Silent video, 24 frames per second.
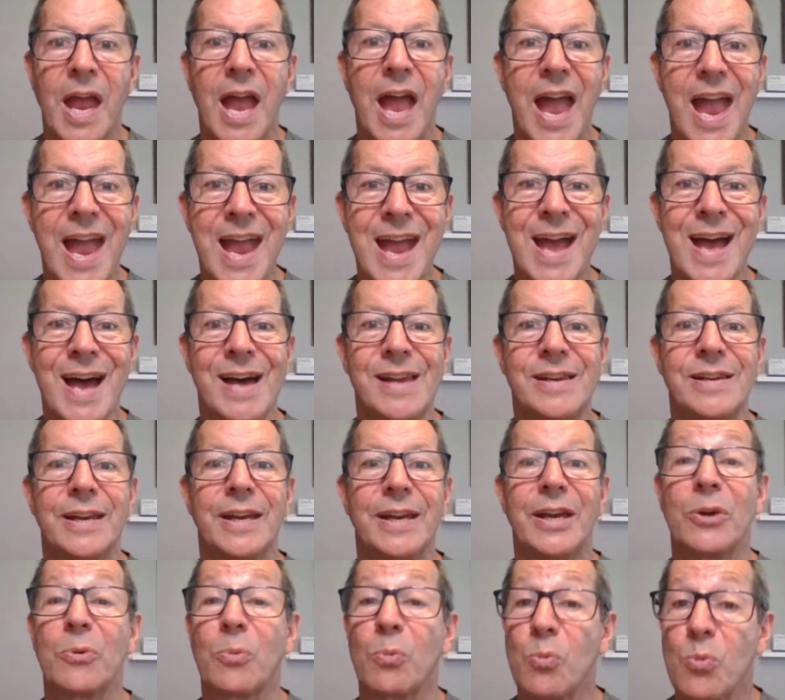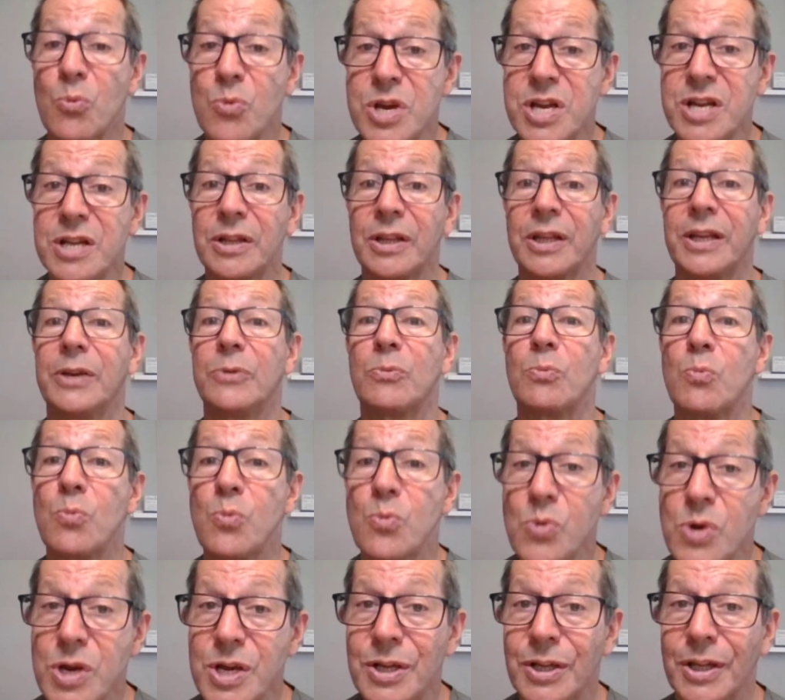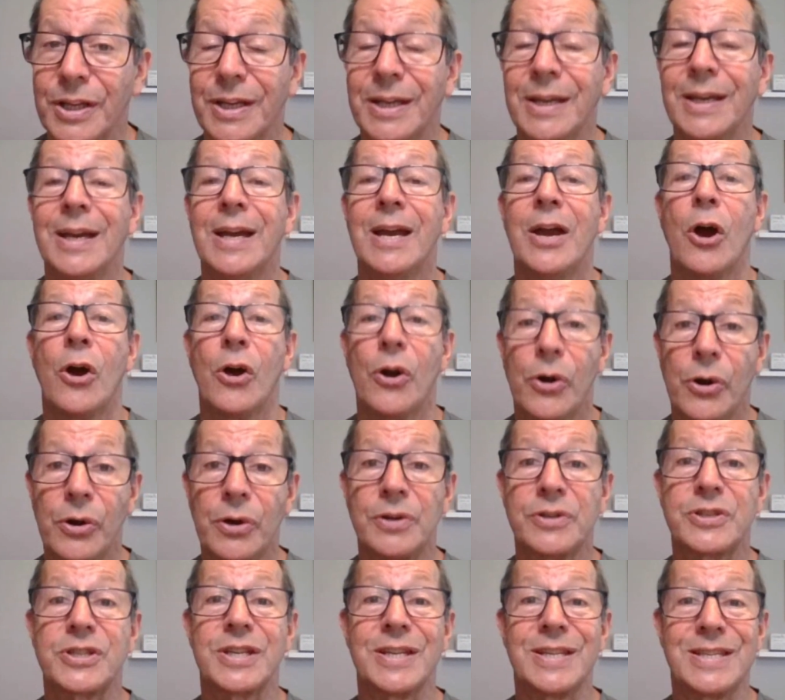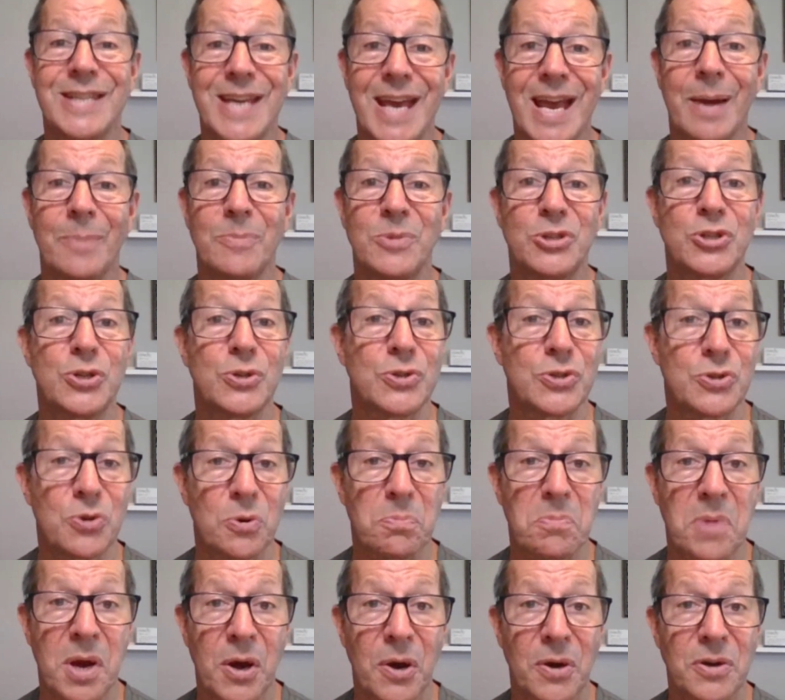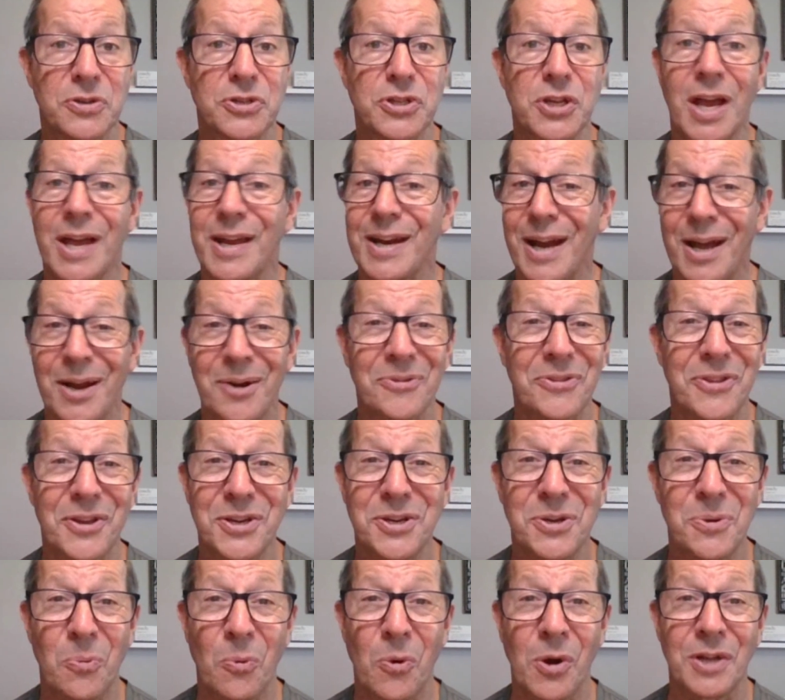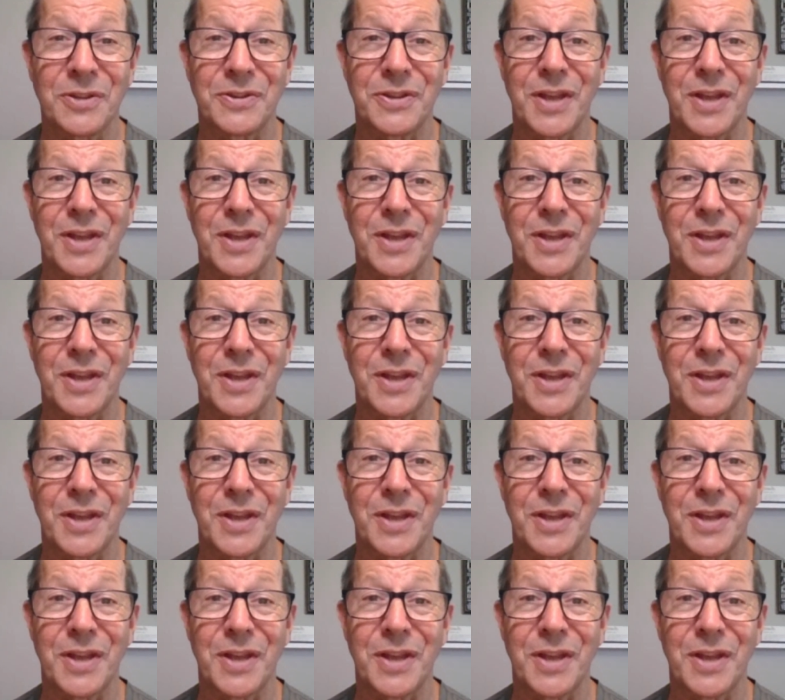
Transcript: And it really, really hurts and damages your marriage. And I don't think you want